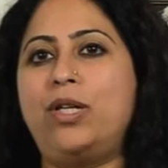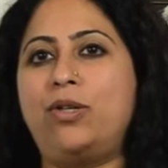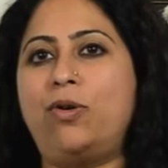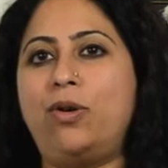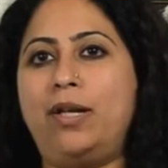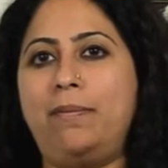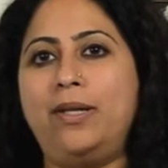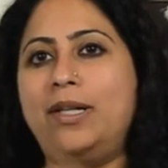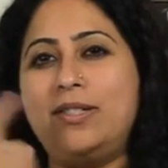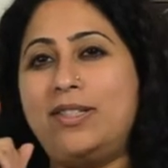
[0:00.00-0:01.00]
and call him.
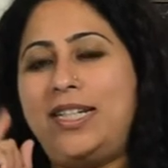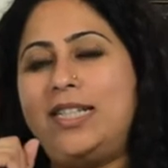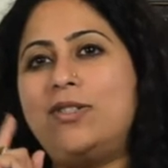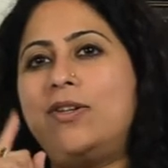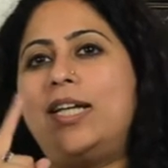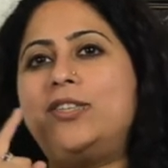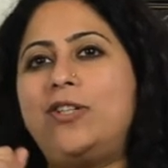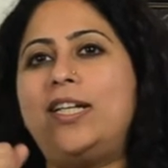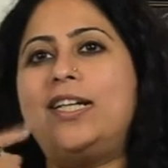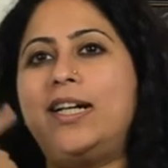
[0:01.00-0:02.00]
So then he's not
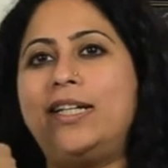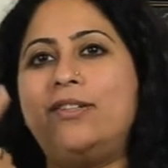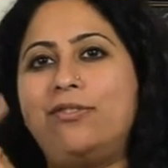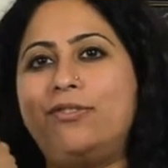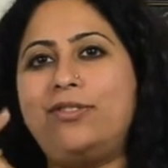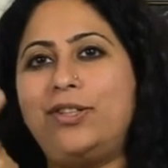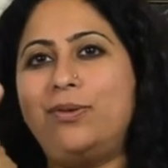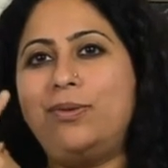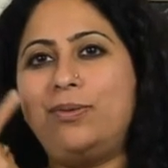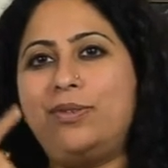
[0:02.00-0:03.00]
actually kind of, you
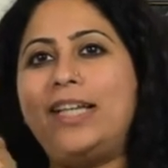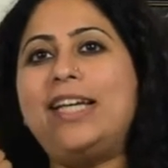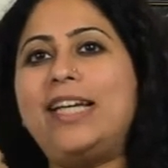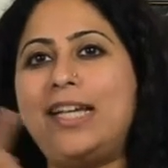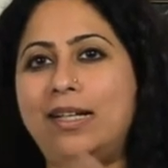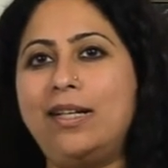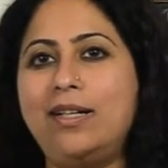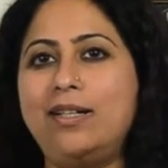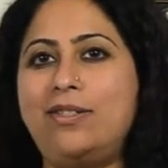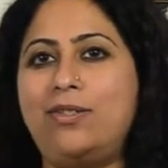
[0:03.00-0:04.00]
know, thinking.
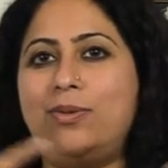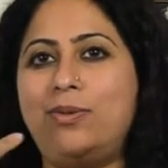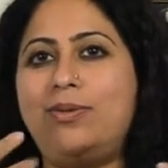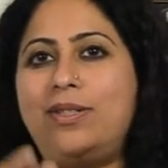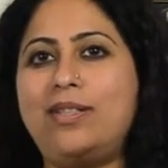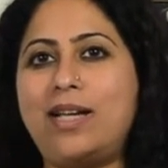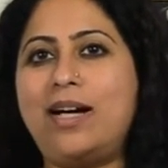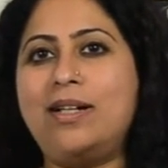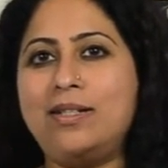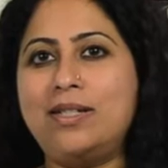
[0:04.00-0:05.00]
So his
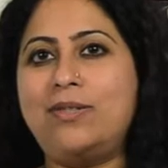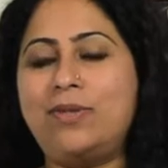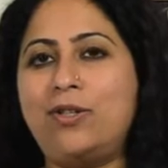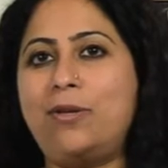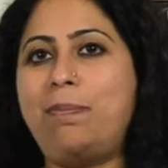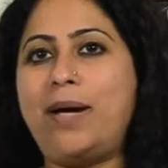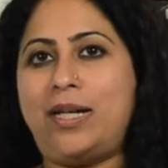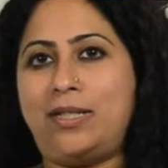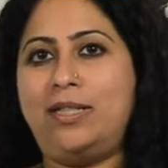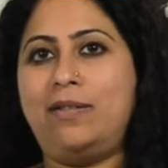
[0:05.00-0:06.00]
answers were not
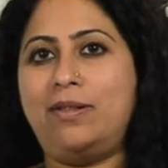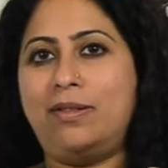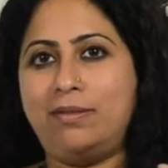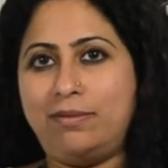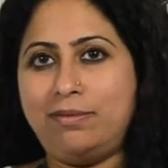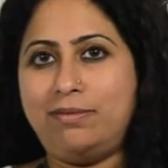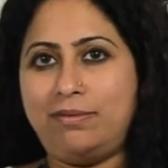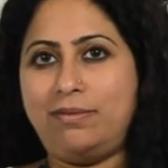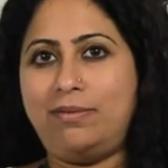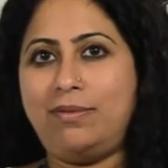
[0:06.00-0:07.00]
pat. They were
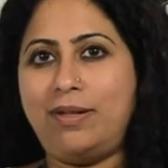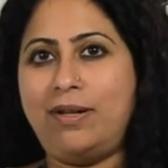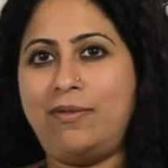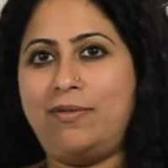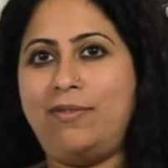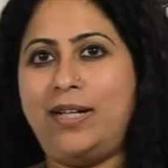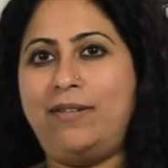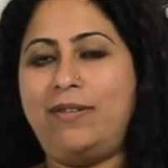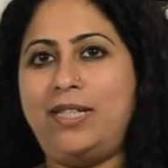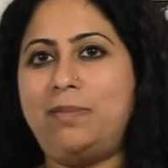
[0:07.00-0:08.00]

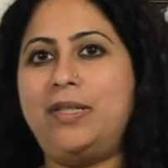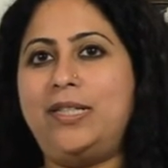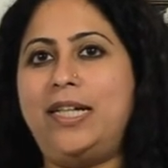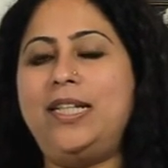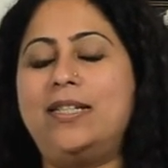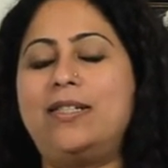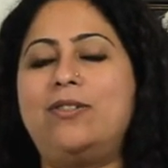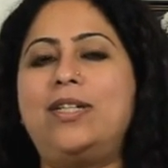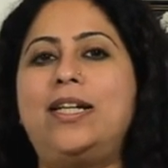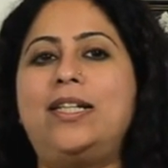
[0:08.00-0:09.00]
very, very spontaneous
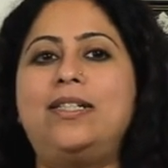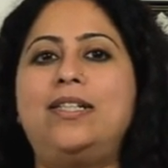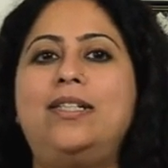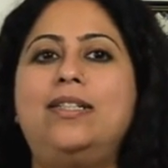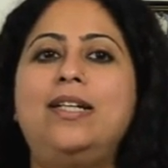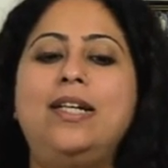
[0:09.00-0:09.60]
to that extent.